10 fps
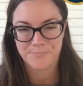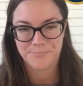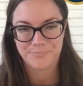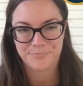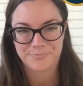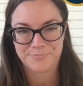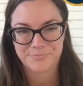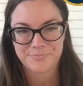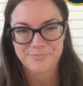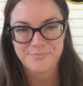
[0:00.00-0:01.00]

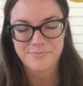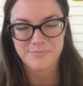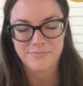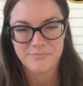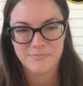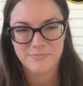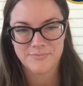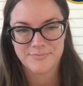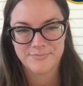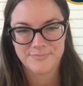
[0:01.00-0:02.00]

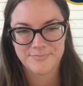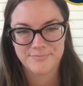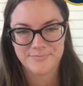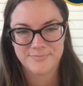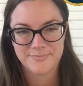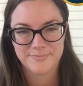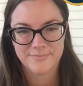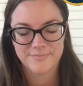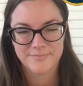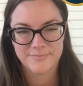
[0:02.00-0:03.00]

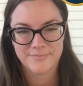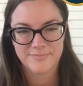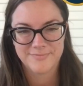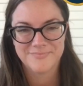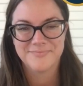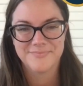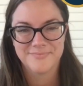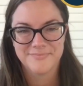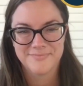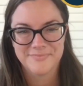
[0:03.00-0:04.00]

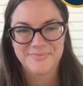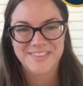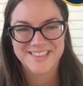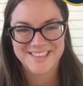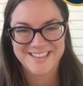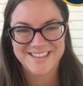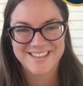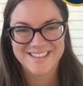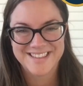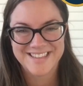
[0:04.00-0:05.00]

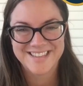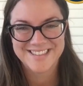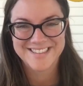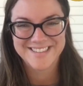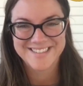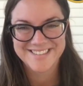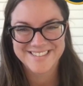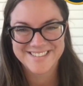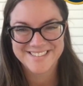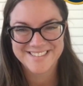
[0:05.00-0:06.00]

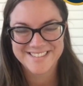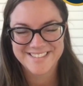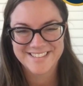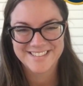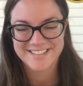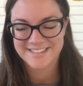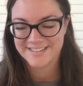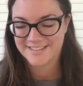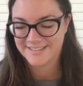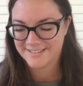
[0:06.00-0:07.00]

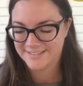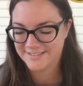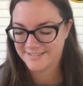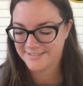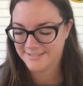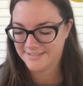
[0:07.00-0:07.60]
[no speech]